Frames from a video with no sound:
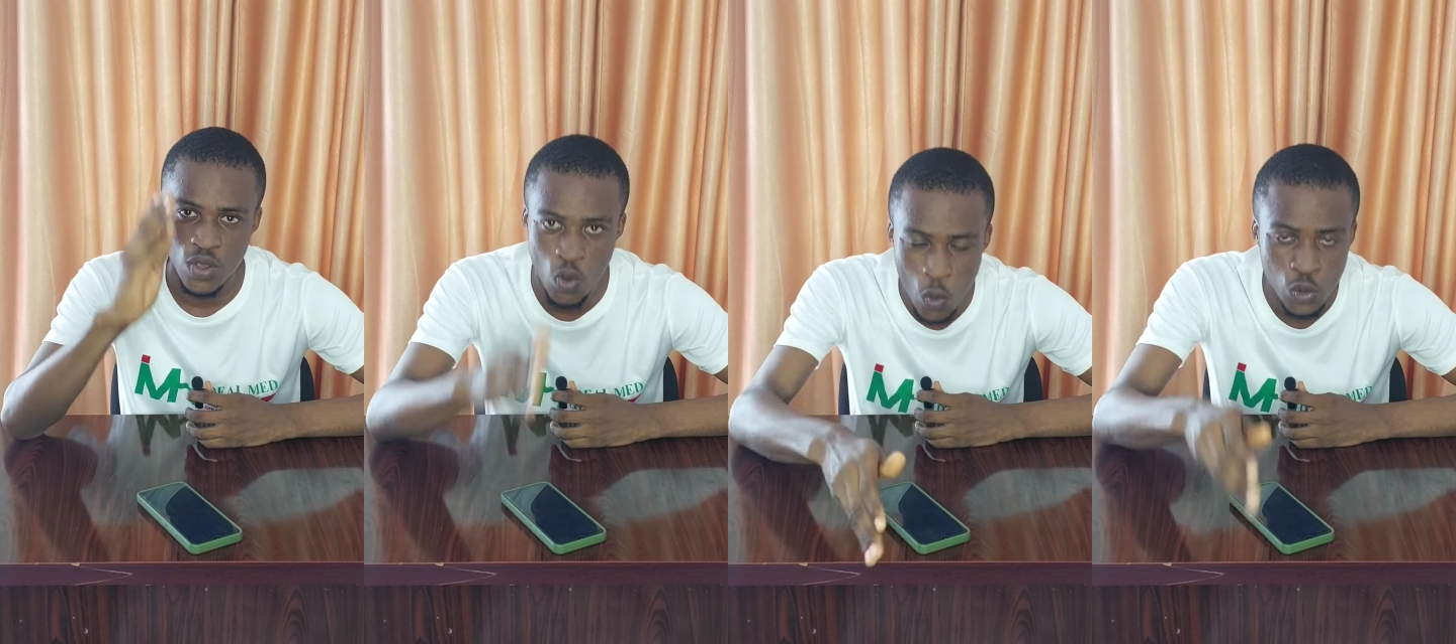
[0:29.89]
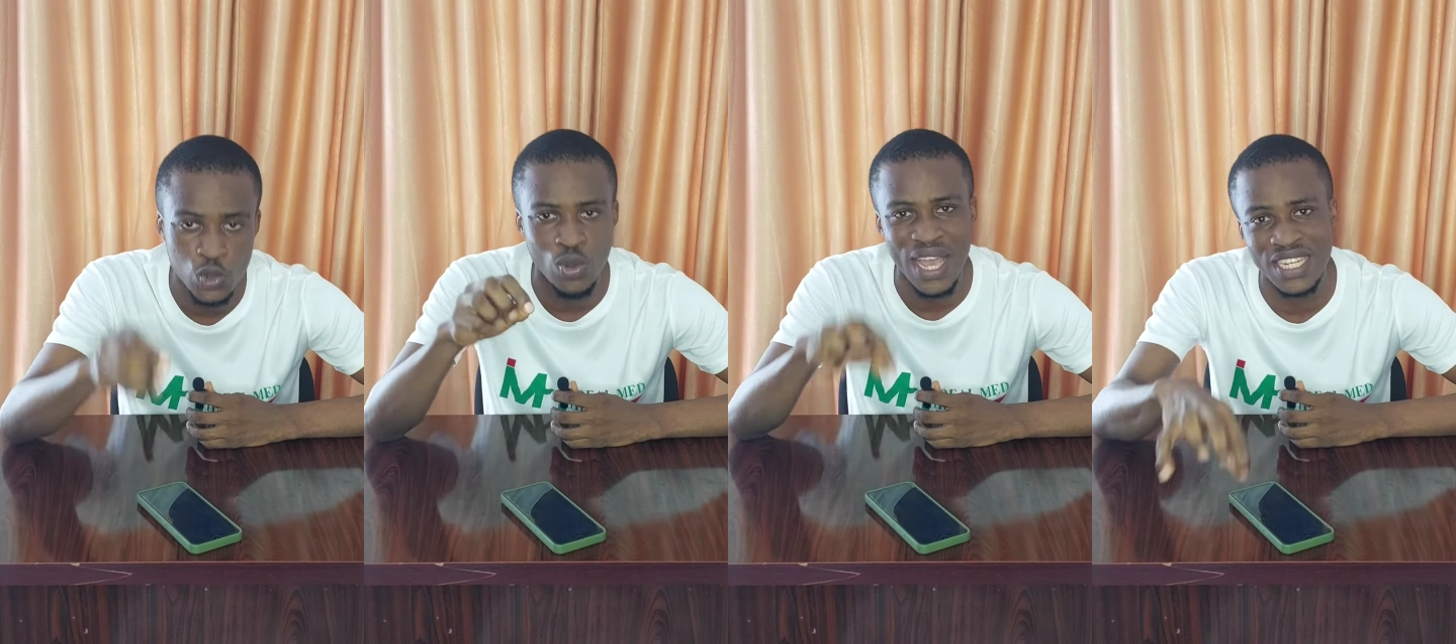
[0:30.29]
go
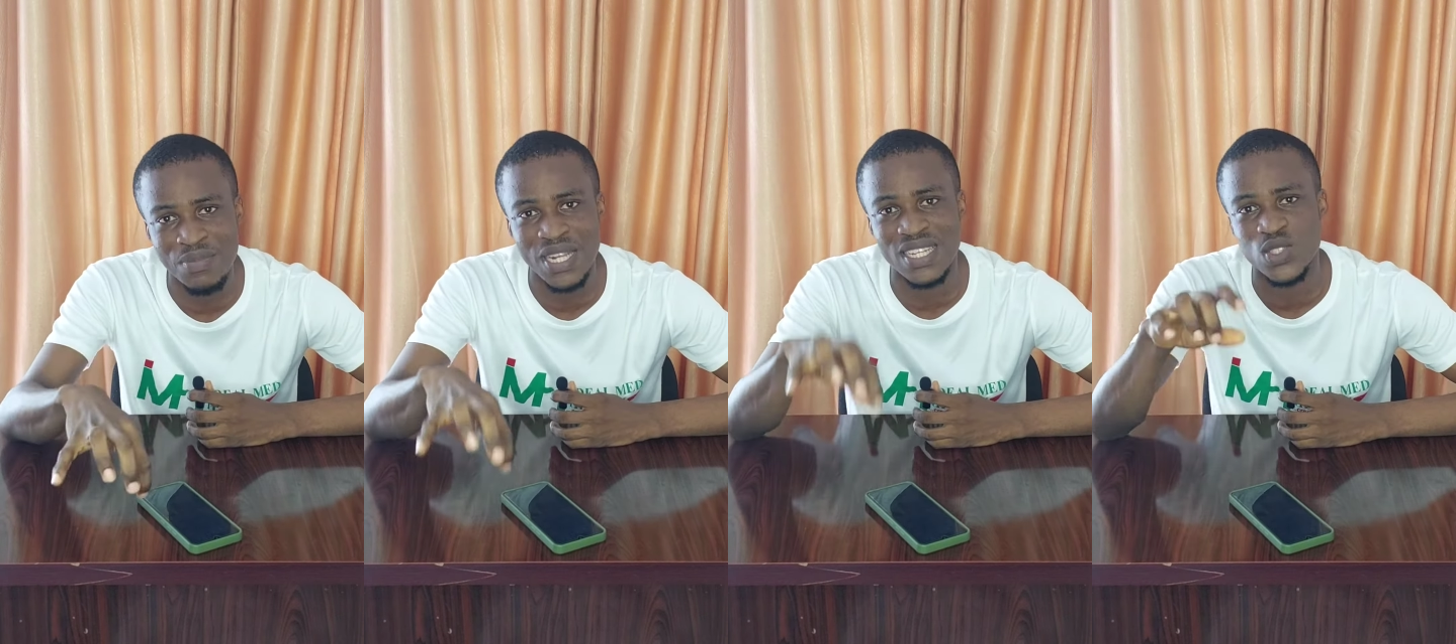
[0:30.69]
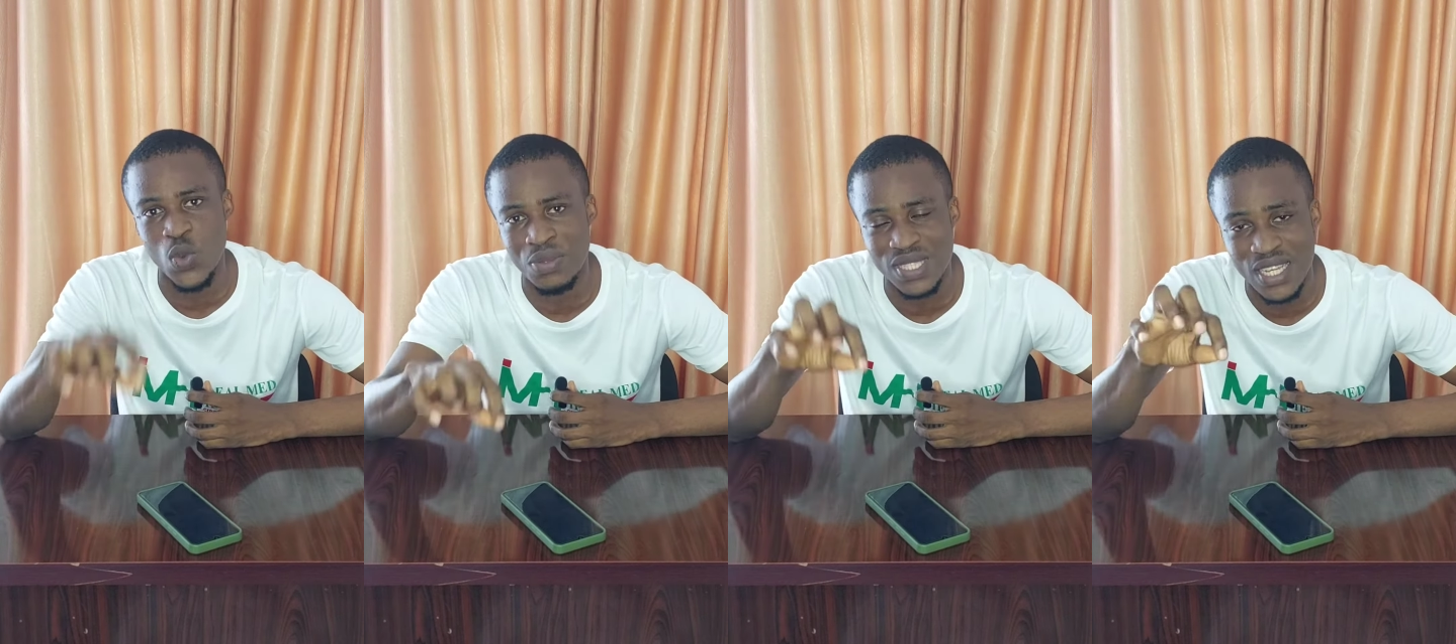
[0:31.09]
to iDealmedhealth
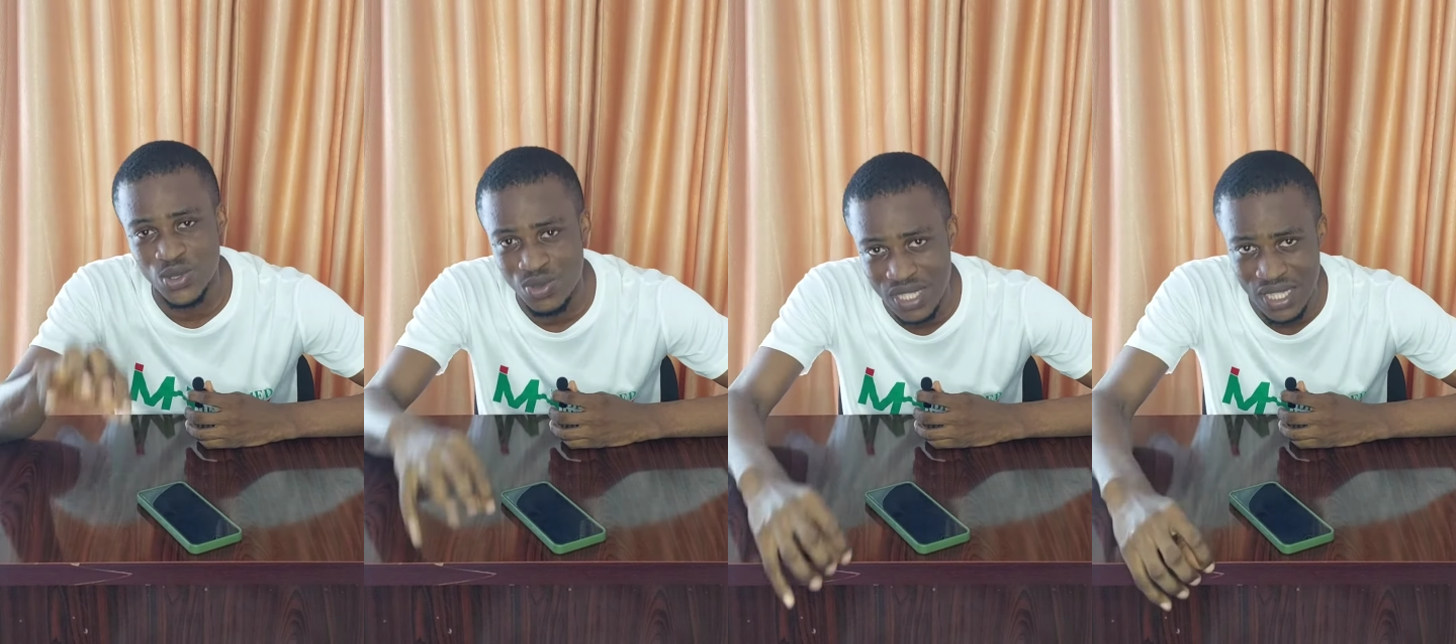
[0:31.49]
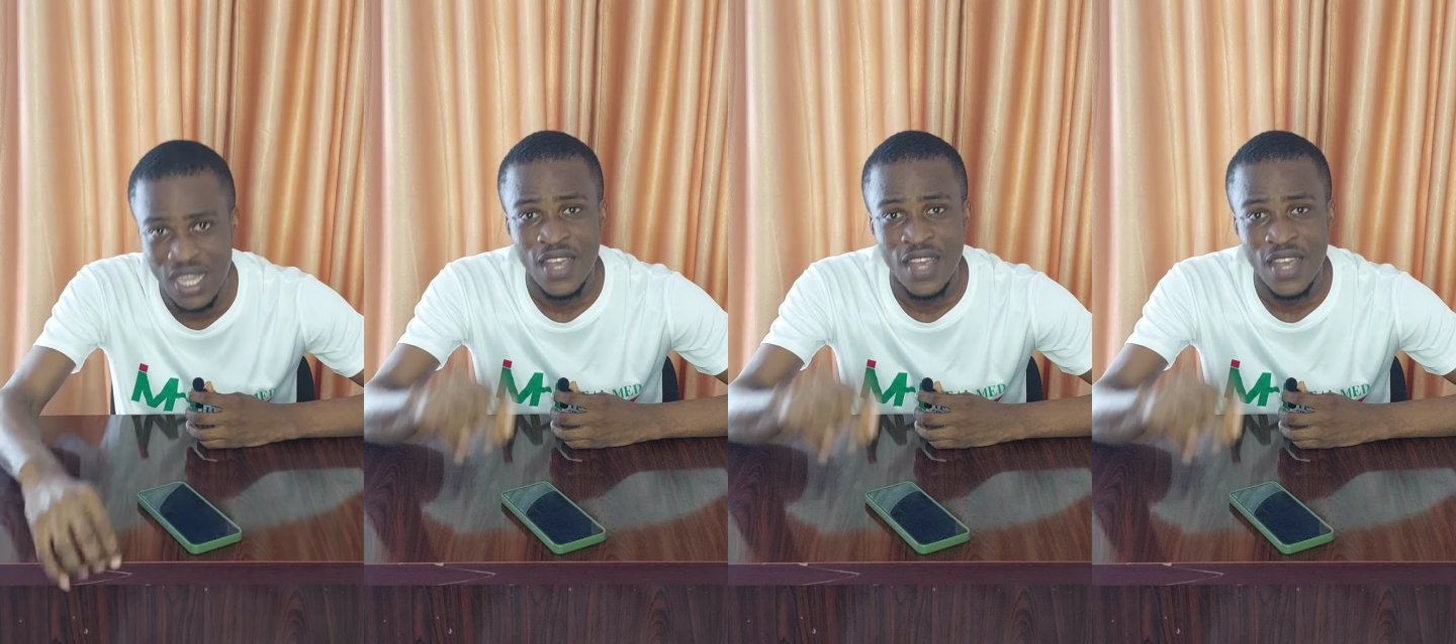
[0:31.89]
website today